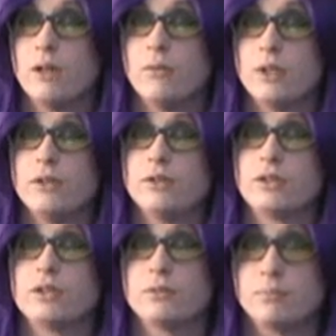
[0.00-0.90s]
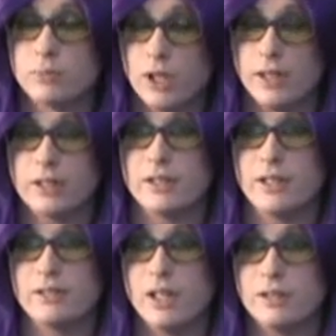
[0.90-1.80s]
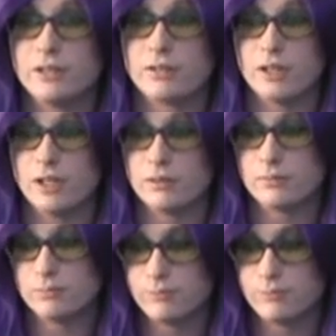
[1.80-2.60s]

when you block your testosterone,